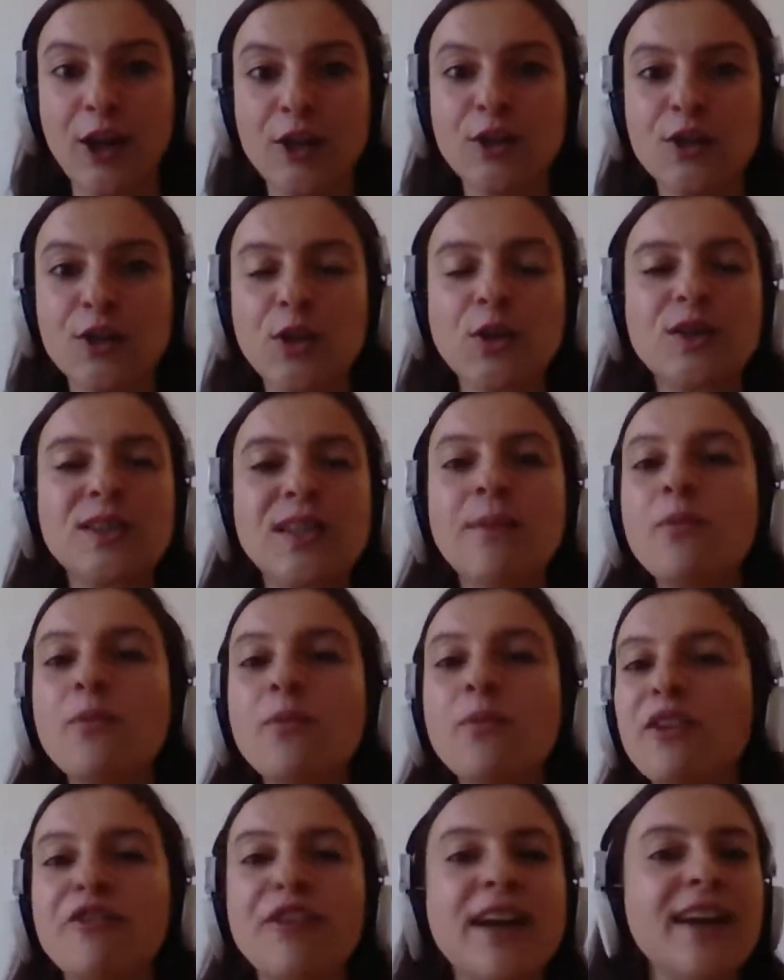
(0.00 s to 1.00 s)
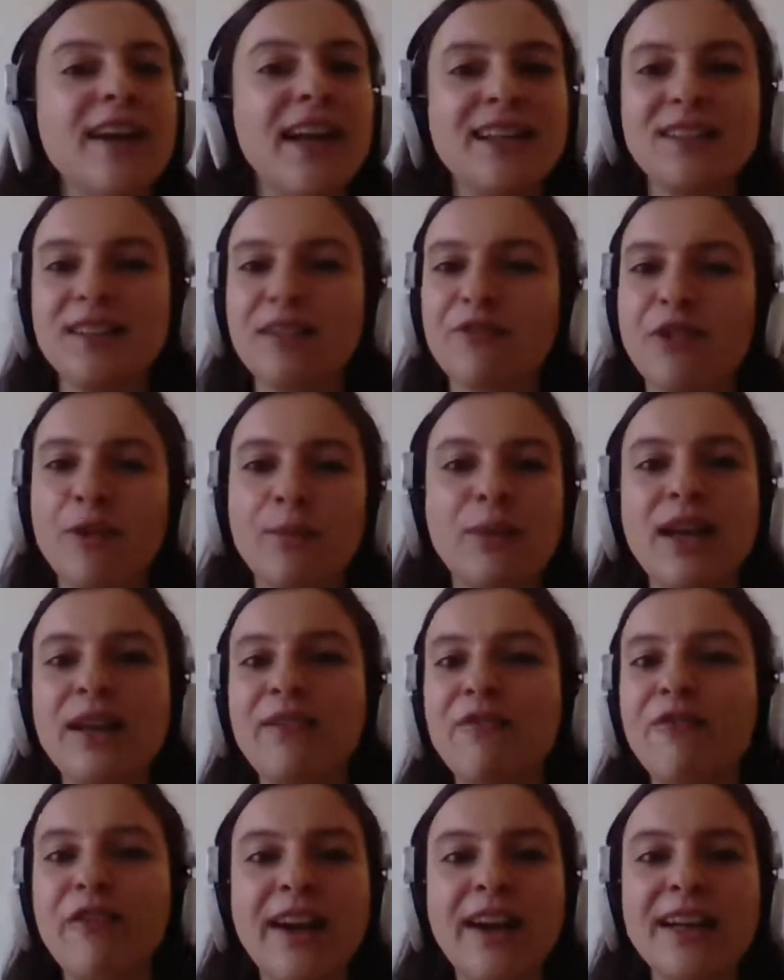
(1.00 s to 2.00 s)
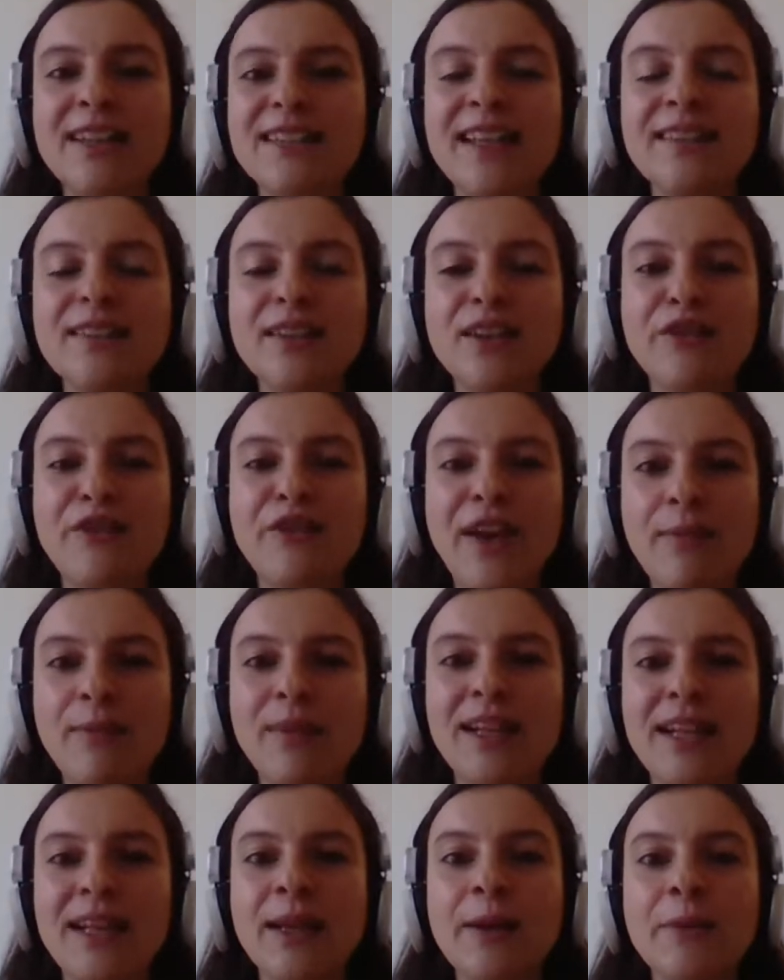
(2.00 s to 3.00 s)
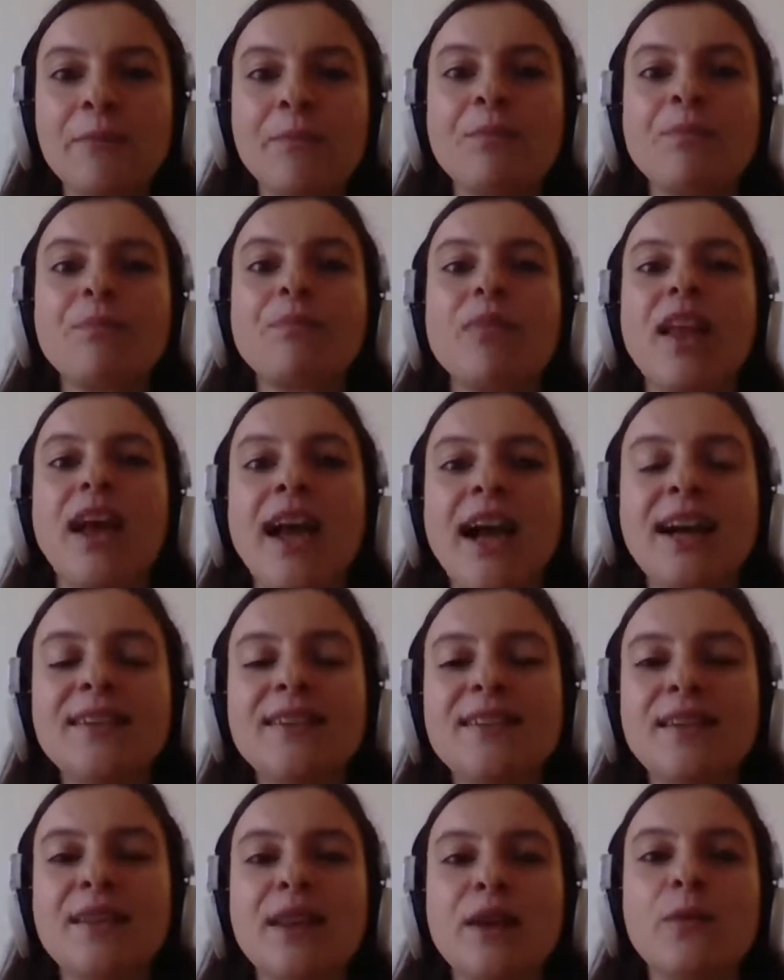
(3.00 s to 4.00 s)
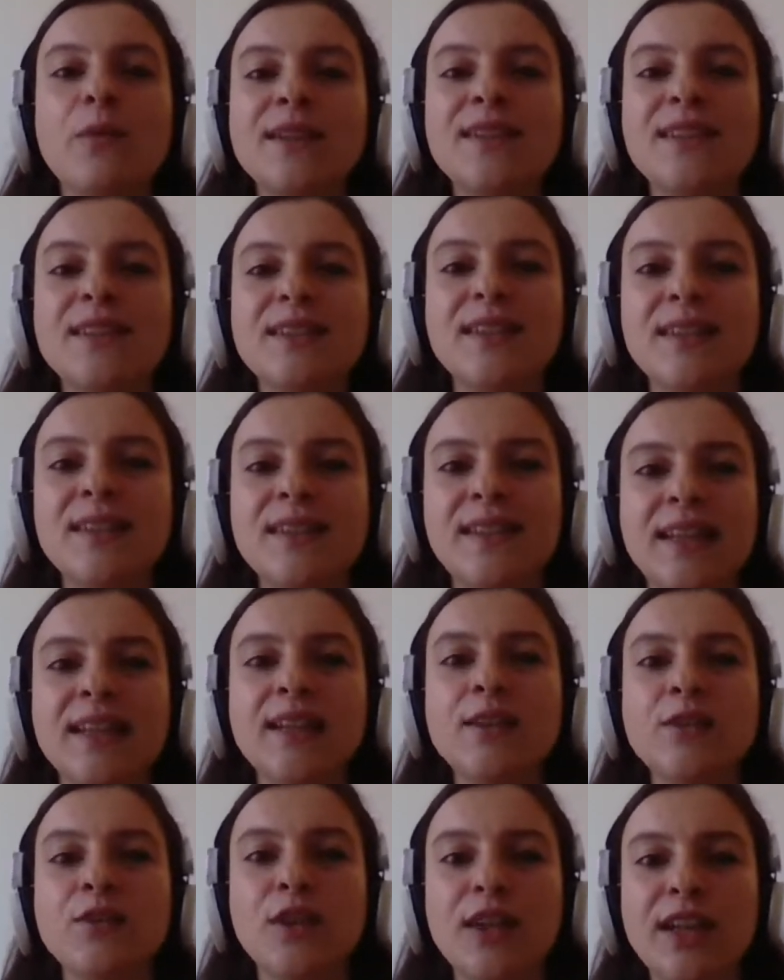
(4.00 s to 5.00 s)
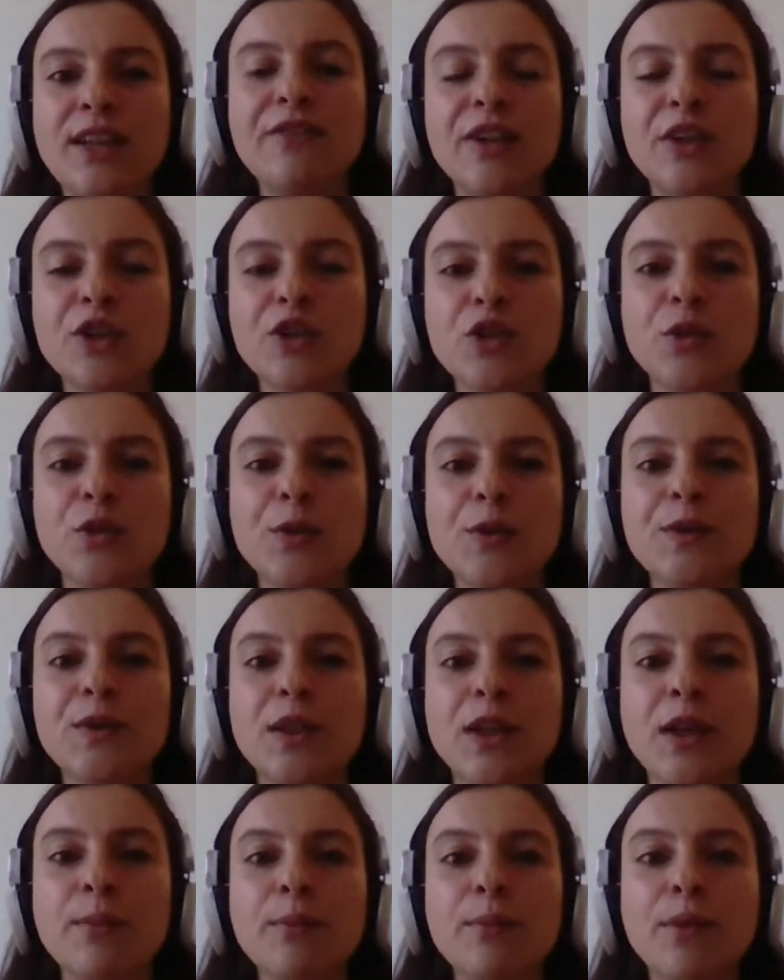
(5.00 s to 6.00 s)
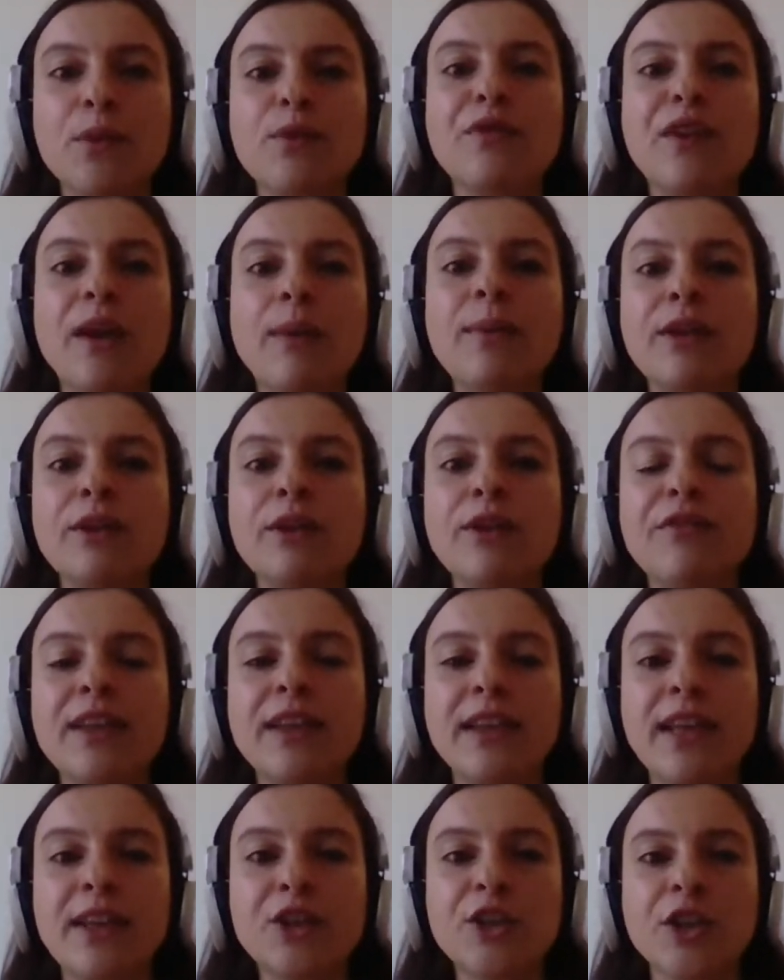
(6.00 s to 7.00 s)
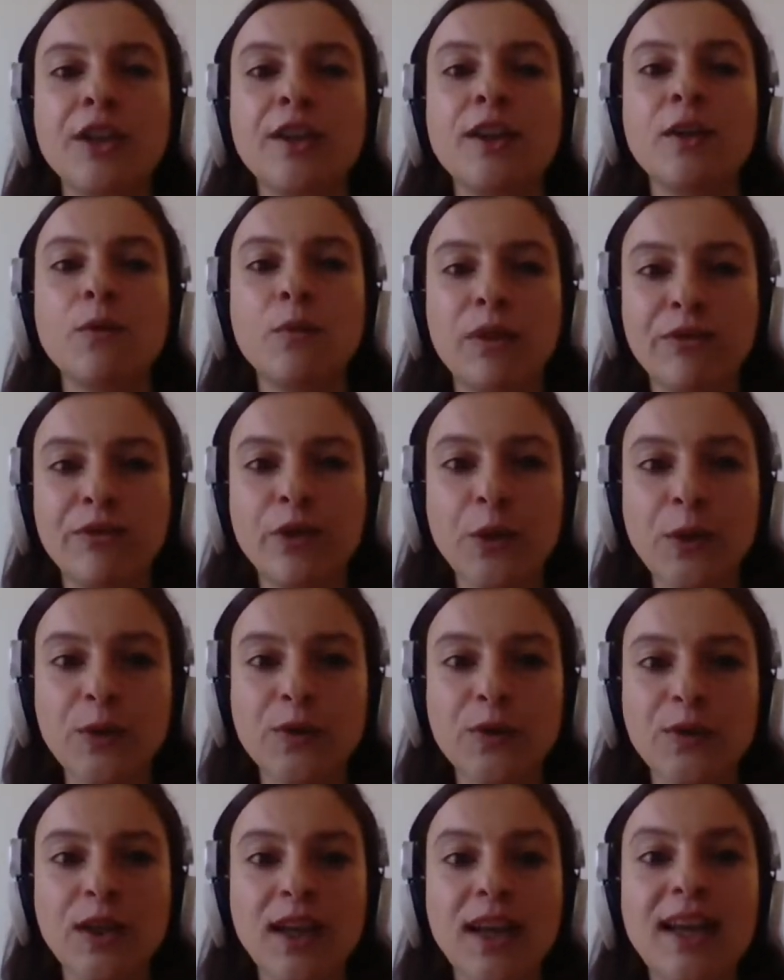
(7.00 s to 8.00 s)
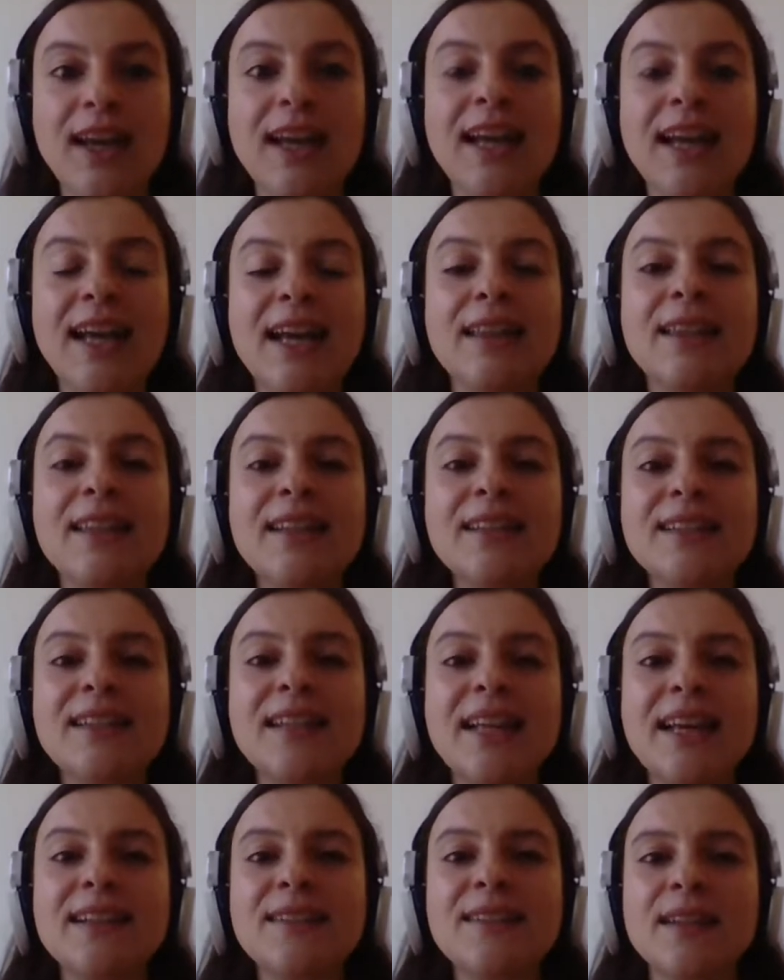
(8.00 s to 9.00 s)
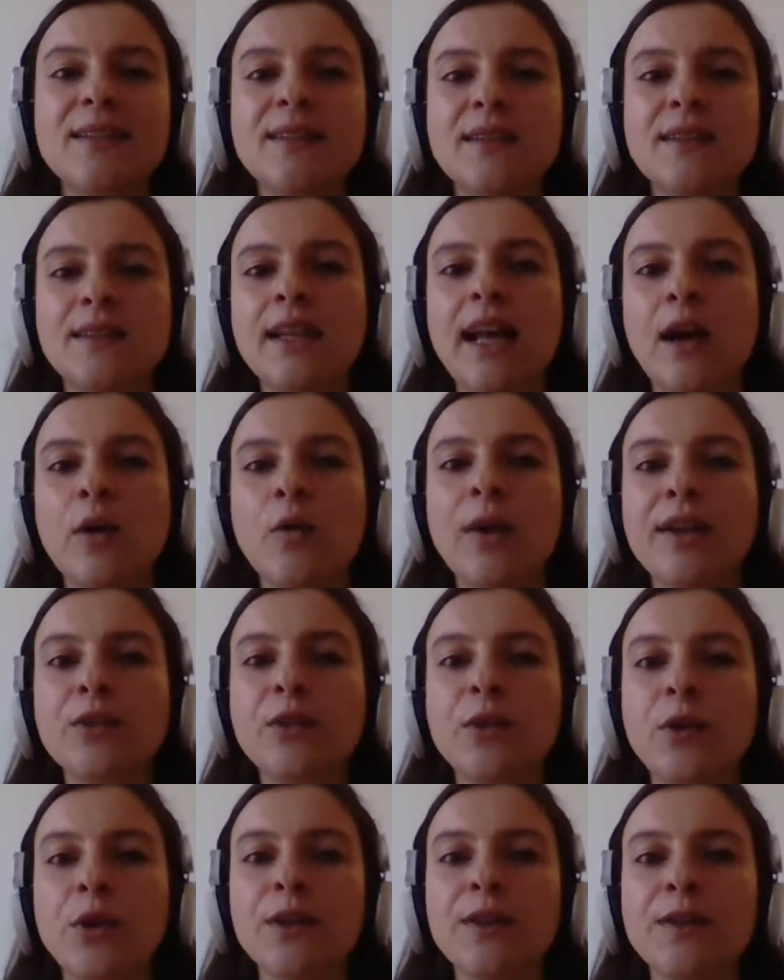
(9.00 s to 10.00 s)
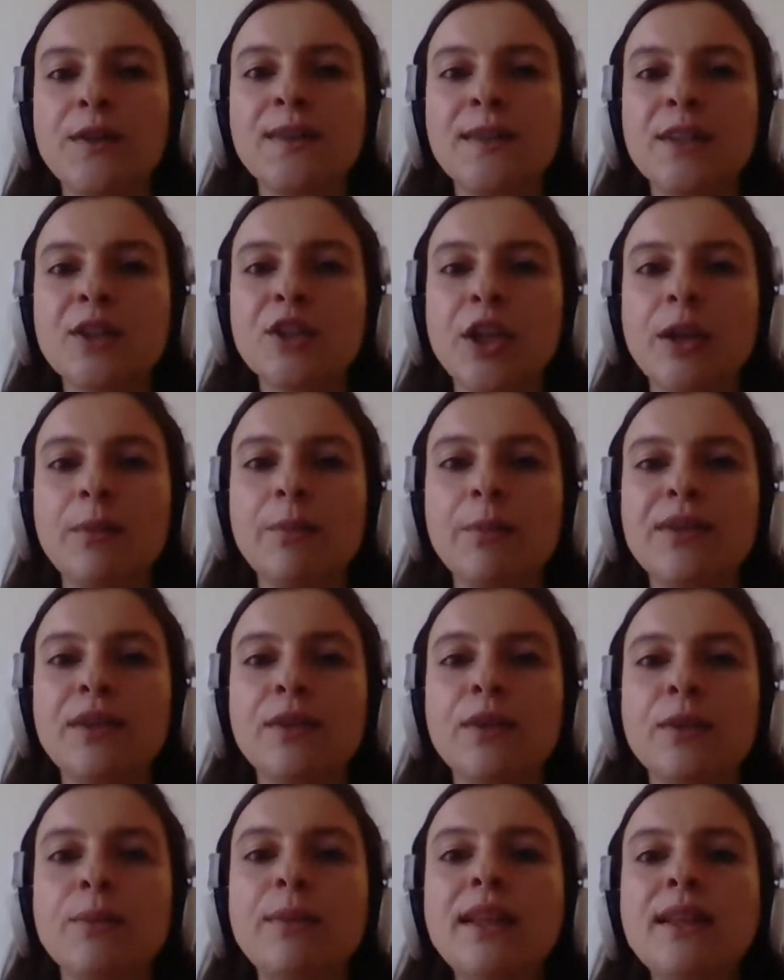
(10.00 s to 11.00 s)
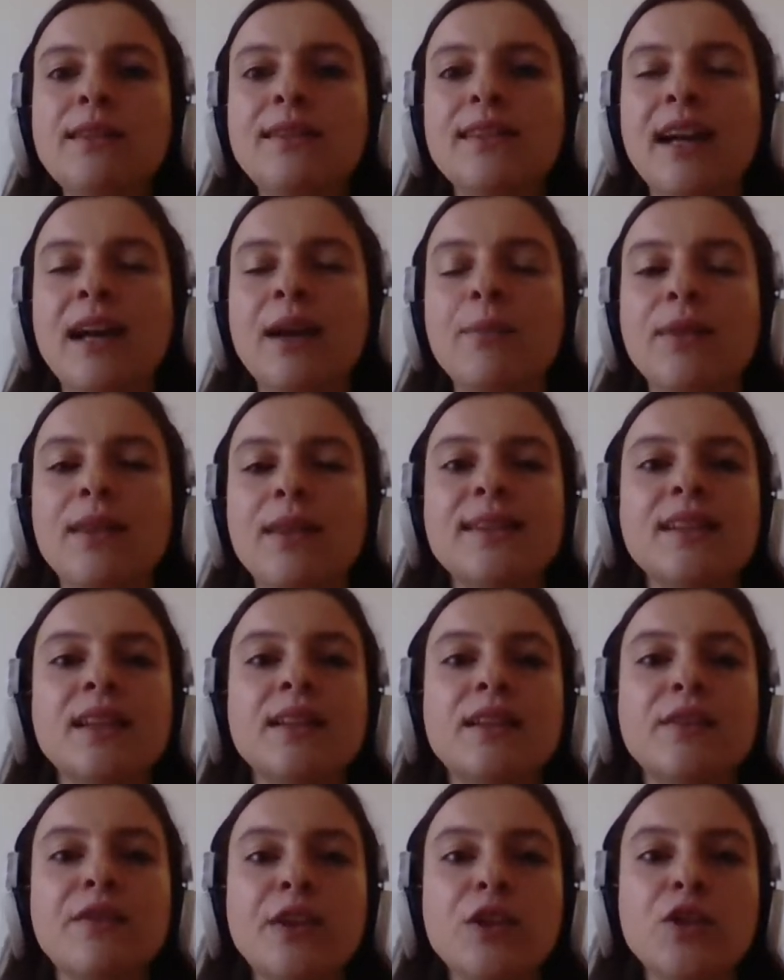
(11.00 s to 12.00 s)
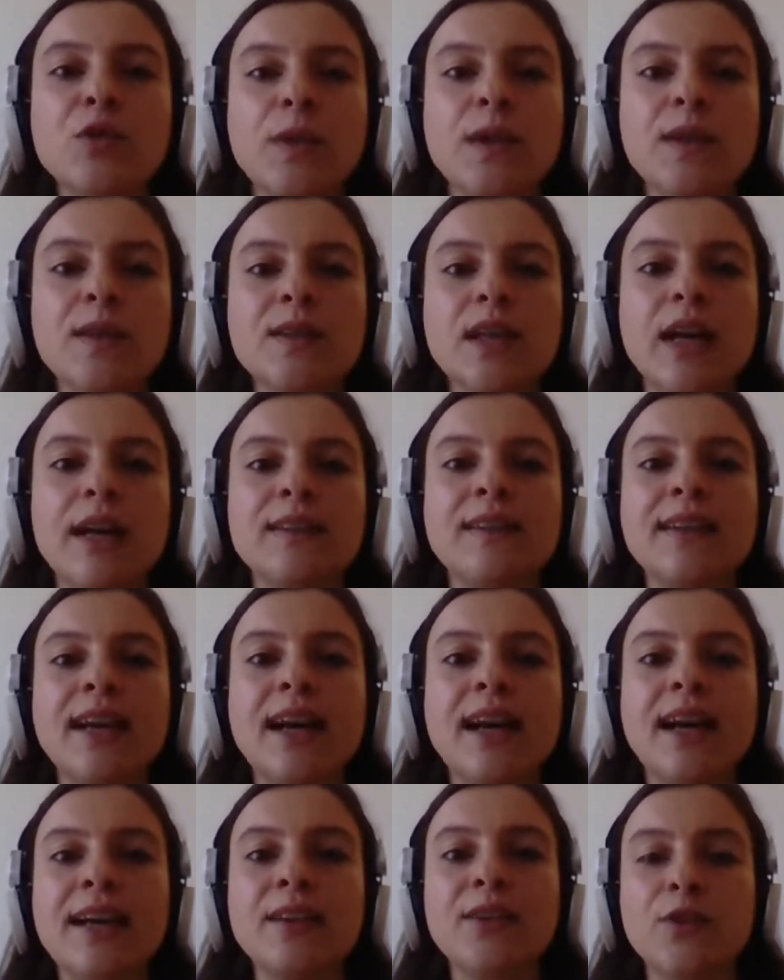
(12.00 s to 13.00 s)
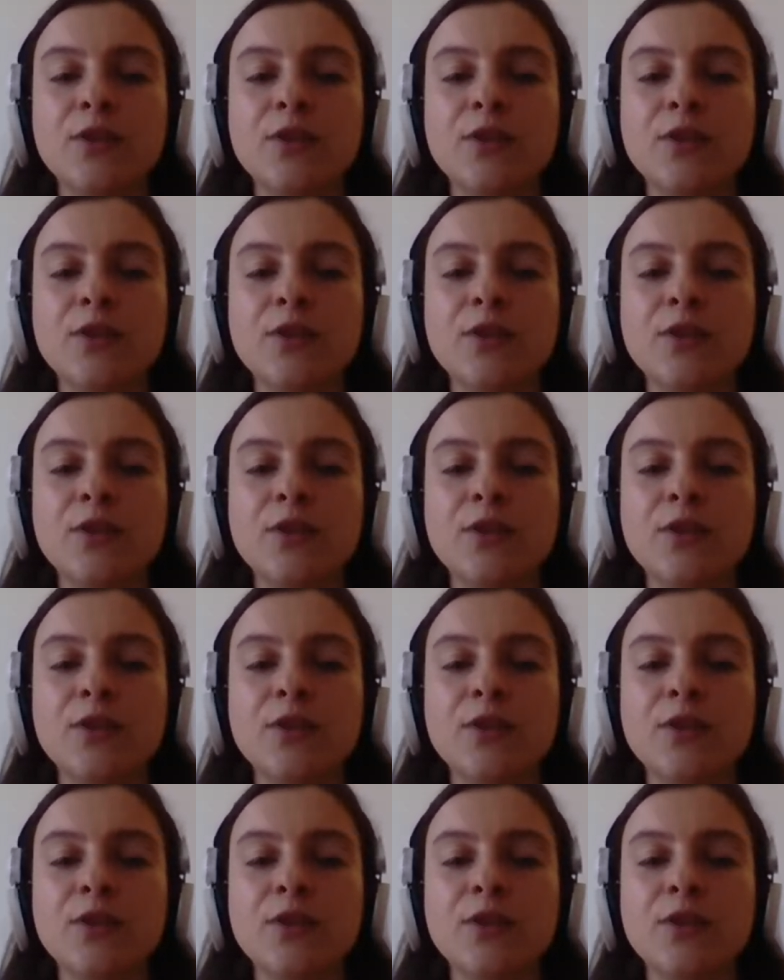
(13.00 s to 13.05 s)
So someone from a very extended family had their residency to live in Jerusalem through family unification revoked. These cases still await court decision, but in the meantime, these individuals are denied